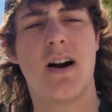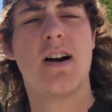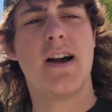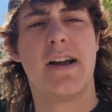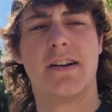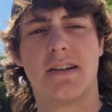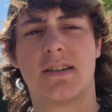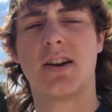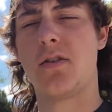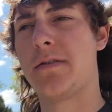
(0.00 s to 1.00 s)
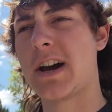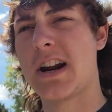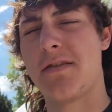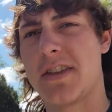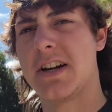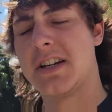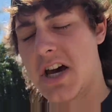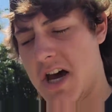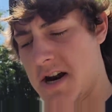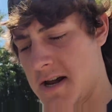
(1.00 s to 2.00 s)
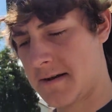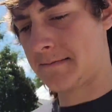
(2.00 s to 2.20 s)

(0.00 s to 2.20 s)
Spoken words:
Alright, so we've got everything done.